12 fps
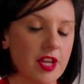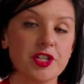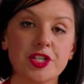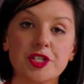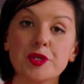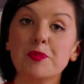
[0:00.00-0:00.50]

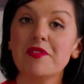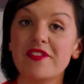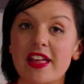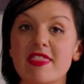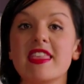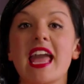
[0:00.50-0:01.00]
just to
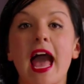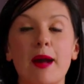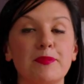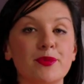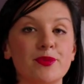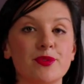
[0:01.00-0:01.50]
prevent the
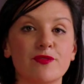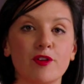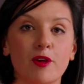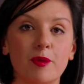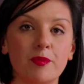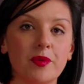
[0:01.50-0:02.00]
apples
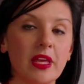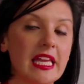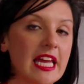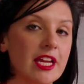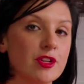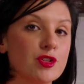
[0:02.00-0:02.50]
from
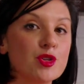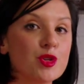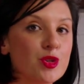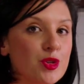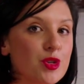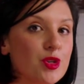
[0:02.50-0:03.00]
getting
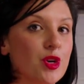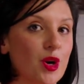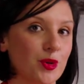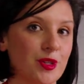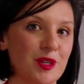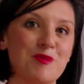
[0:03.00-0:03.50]
too
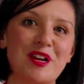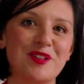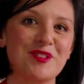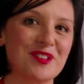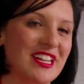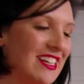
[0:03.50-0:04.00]
golden when
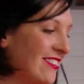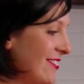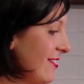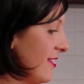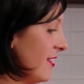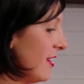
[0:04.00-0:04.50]
cooking.
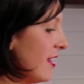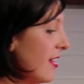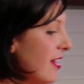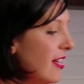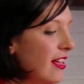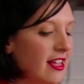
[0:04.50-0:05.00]

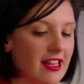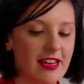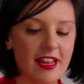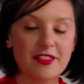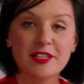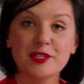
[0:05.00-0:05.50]

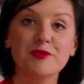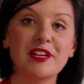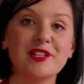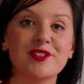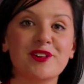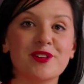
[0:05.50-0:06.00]
Now this is
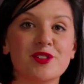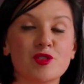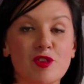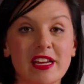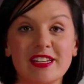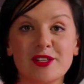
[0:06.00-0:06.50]
ready to go
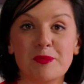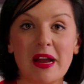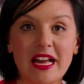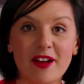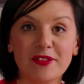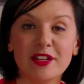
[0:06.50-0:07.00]
straight into
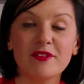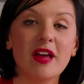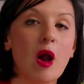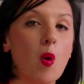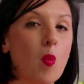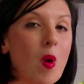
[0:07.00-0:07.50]
my oven,
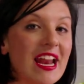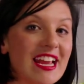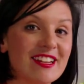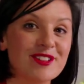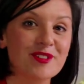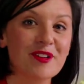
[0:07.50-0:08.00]

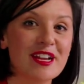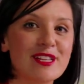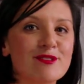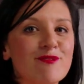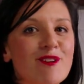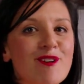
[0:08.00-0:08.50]
180
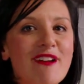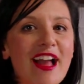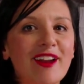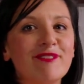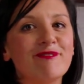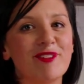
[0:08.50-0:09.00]
degrees for
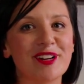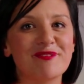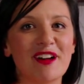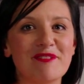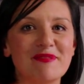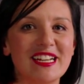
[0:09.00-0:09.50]
around
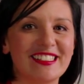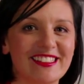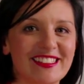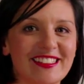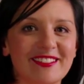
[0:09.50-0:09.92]
45 minutes.